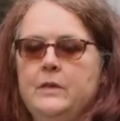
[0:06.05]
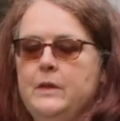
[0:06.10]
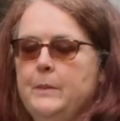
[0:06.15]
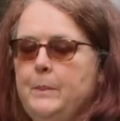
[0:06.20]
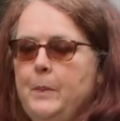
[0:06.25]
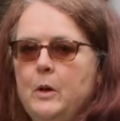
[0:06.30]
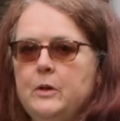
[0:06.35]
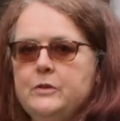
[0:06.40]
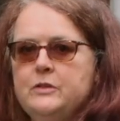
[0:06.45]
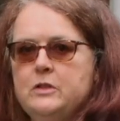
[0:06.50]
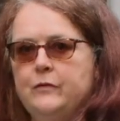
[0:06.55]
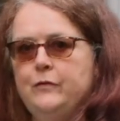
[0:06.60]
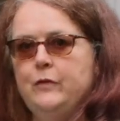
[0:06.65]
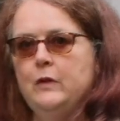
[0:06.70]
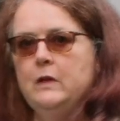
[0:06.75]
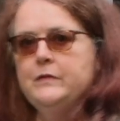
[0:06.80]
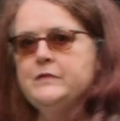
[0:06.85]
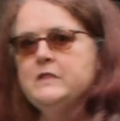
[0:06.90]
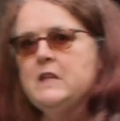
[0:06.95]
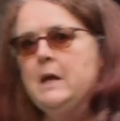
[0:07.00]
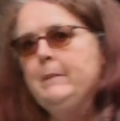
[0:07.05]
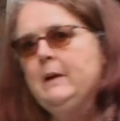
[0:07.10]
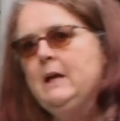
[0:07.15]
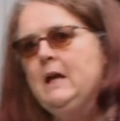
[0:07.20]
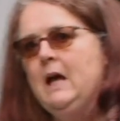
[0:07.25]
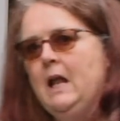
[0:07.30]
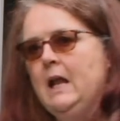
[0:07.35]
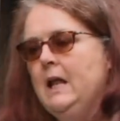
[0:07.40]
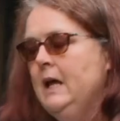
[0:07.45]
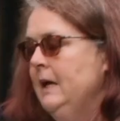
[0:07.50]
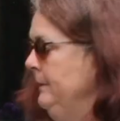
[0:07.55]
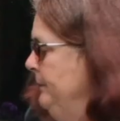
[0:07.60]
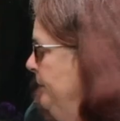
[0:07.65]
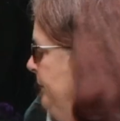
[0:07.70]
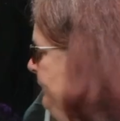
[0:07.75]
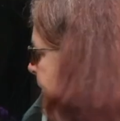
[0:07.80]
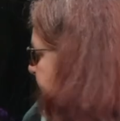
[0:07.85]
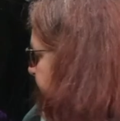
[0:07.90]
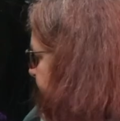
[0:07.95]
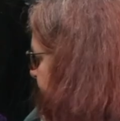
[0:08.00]
The pots are full of summer colour
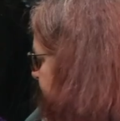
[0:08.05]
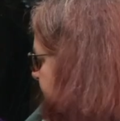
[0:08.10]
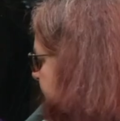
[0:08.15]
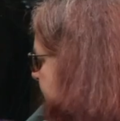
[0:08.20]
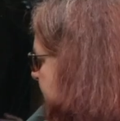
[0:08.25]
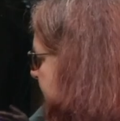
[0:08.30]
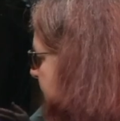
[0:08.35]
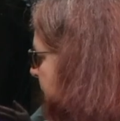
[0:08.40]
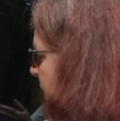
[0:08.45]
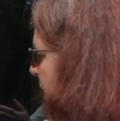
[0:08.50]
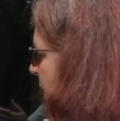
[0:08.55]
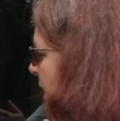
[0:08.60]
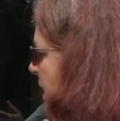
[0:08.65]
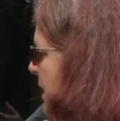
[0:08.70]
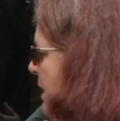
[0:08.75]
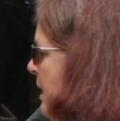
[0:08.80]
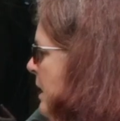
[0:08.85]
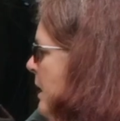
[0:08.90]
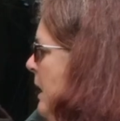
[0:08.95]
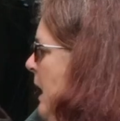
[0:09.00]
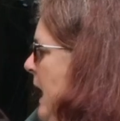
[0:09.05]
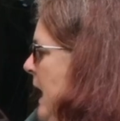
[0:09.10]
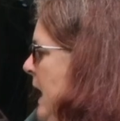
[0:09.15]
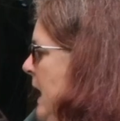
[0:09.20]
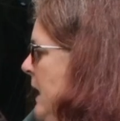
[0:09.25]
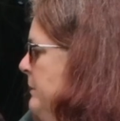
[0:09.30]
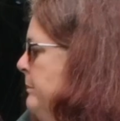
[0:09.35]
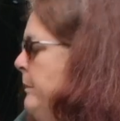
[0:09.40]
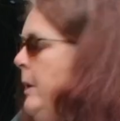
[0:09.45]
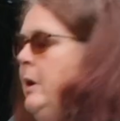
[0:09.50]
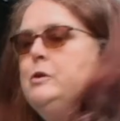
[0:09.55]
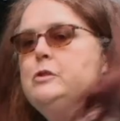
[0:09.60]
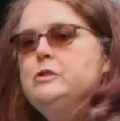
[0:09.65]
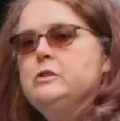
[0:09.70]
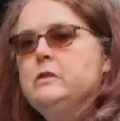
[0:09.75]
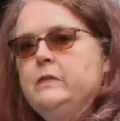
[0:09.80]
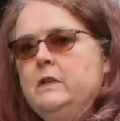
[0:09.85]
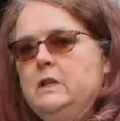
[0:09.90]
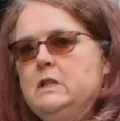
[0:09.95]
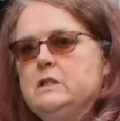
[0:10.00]
and most
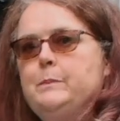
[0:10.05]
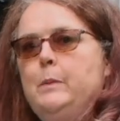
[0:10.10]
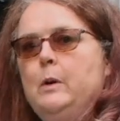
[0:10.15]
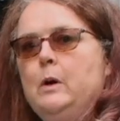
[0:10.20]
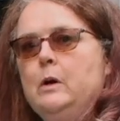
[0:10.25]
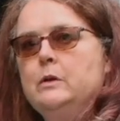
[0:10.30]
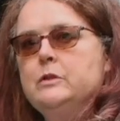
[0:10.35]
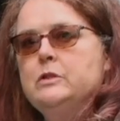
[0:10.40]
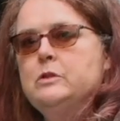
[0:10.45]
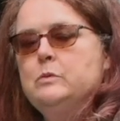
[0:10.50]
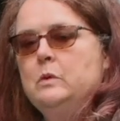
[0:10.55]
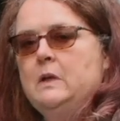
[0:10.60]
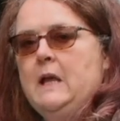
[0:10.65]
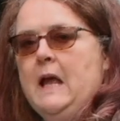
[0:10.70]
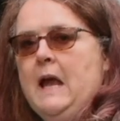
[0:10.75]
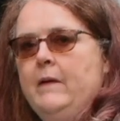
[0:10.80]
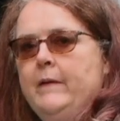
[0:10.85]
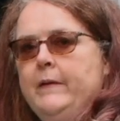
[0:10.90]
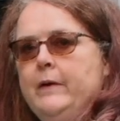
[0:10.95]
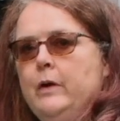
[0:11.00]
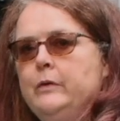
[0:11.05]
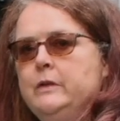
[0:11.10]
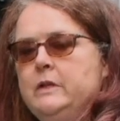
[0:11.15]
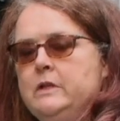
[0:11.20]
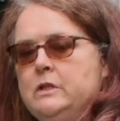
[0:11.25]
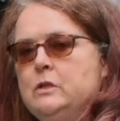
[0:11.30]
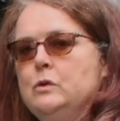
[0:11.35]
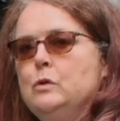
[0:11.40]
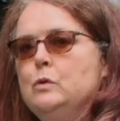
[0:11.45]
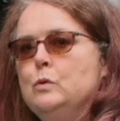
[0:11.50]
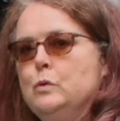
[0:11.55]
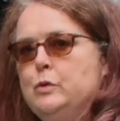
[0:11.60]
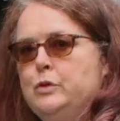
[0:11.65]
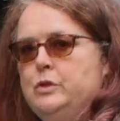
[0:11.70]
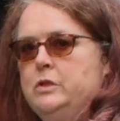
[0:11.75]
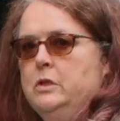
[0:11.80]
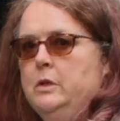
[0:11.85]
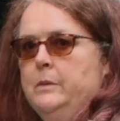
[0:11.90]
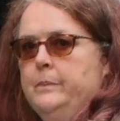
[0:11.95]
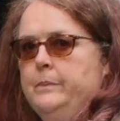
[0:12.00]
of these pots will carry on into
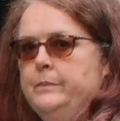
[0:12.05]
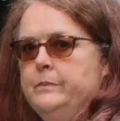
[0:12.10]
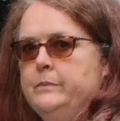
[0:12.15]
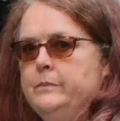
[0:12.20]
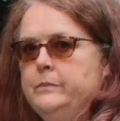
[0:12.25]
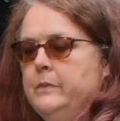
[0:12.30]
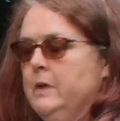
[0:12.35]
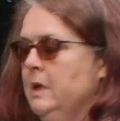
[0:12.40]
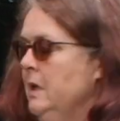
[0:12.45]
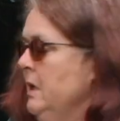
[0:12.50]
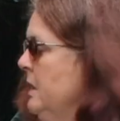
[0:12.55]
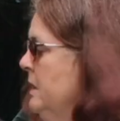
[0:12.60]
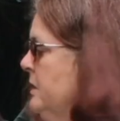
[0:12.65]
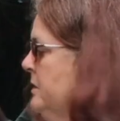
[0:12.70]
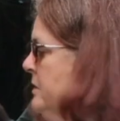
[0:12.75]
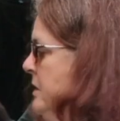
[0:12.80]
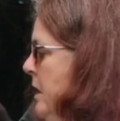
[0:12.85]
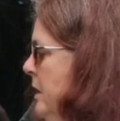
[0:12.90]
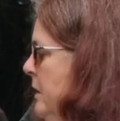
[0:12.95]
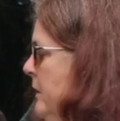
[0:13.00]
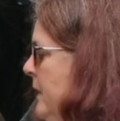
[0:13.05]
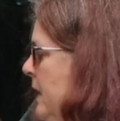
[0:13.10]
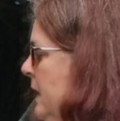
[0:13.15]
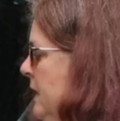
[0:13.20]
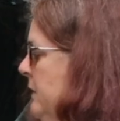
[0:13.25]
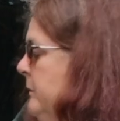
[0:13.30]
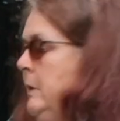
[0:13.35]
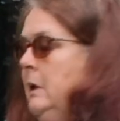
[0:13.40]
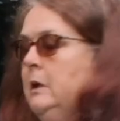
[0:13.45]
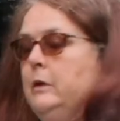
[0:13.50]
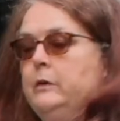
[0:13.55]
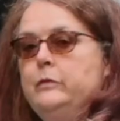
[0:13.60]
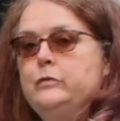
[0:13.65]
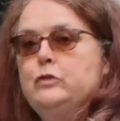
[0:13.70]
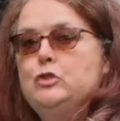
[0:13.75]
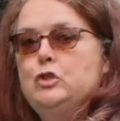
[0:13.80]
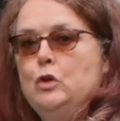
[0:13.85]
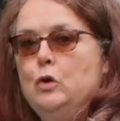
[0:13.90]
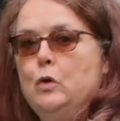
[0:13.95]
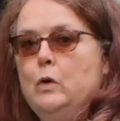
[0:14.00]
autumn. So they'll give me a lot of
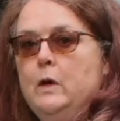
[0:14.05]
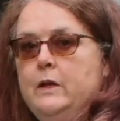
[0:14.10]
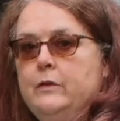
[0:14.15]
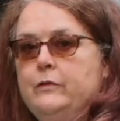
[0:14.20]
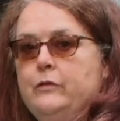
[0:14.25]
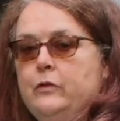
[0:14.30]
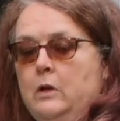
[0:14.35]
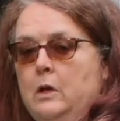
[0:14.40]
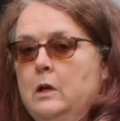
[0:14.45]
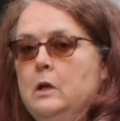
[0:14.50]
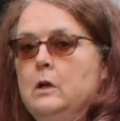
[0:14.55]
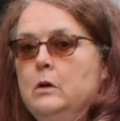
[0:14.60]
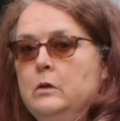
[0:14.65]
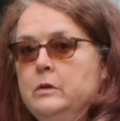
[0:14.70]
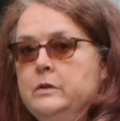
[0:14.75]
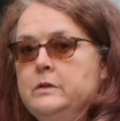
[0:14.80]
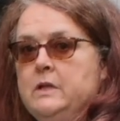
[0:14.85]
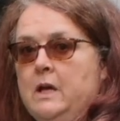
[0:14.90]
joy for a long